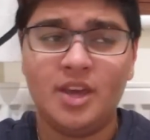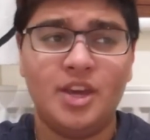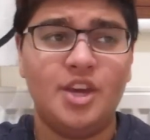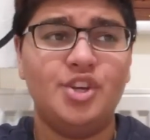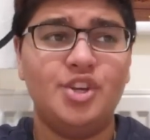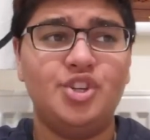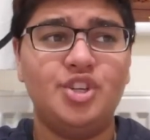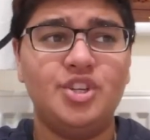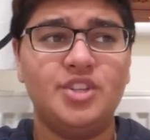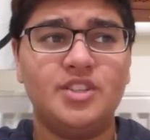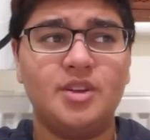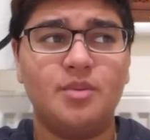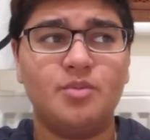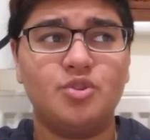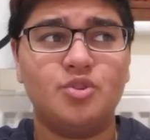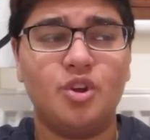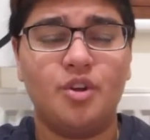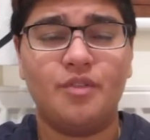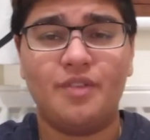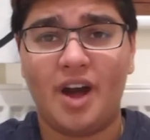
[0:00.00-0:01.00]
Is she some
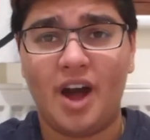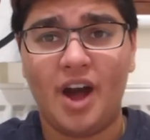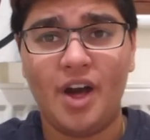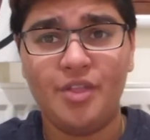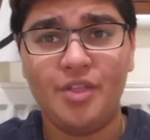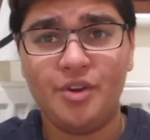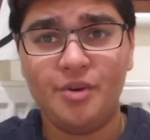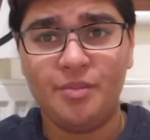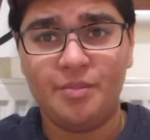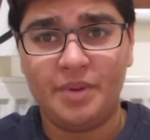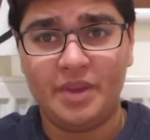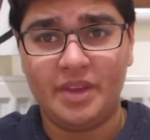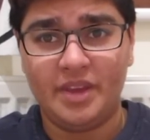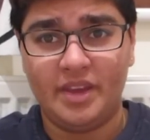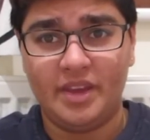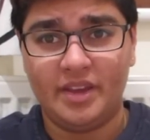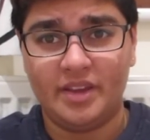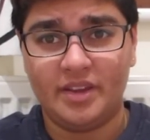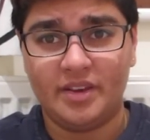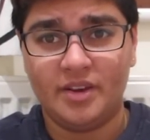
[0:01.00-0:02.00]
sort of other
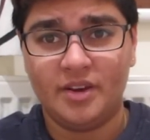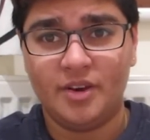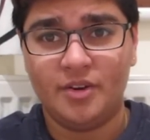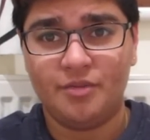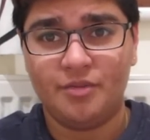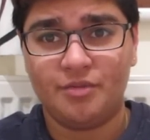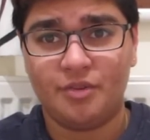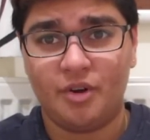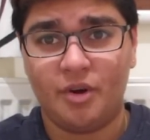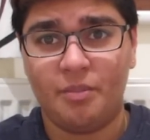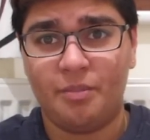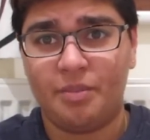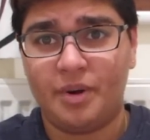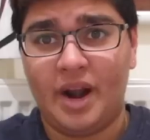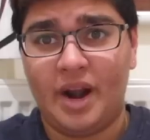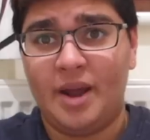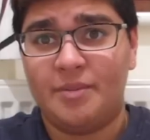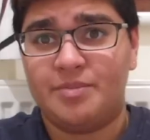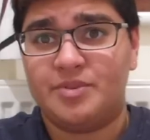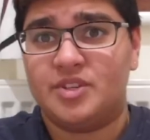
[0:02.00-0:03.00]
being from
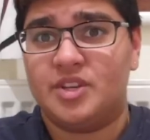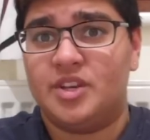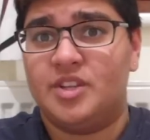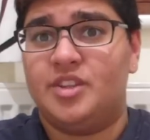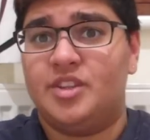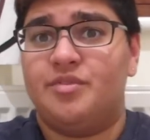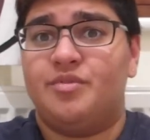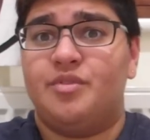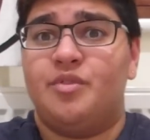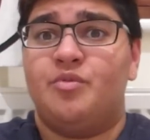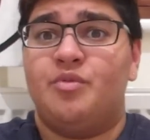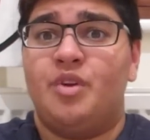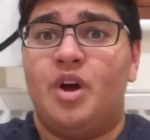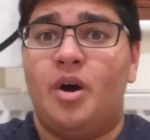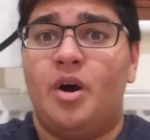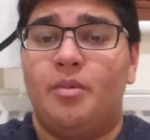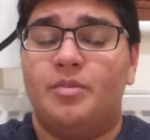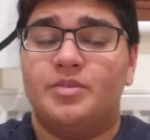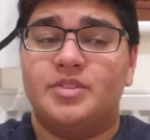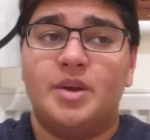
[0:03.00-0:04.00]
perhaps a different
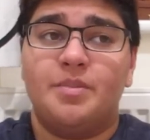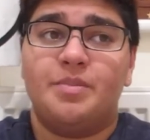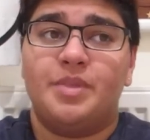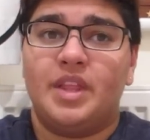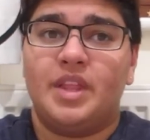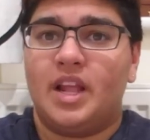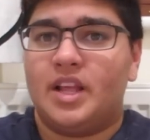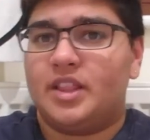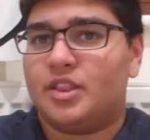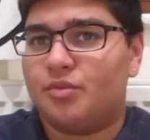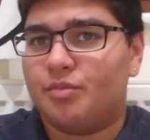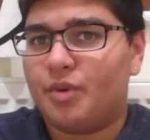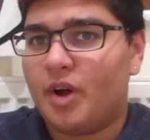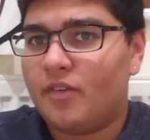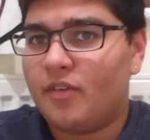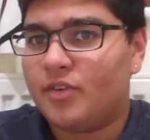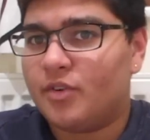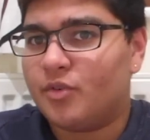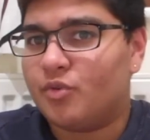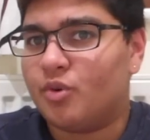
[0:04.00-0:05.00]
realm? Something like the
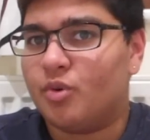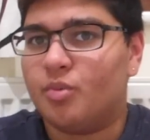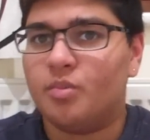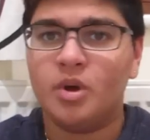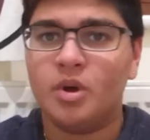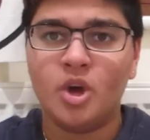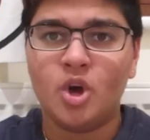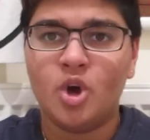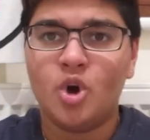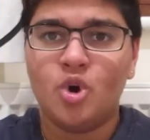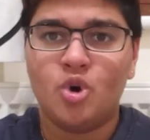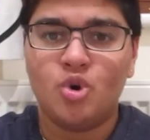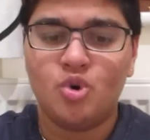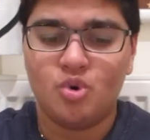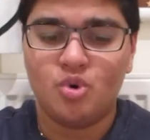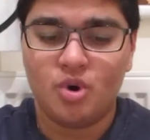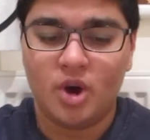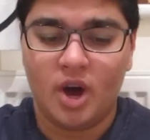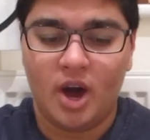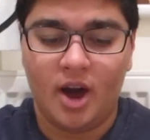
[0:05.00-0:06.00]
Velvet Room,
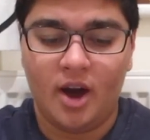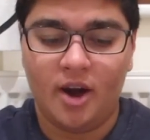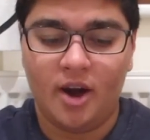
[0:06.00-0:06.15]
who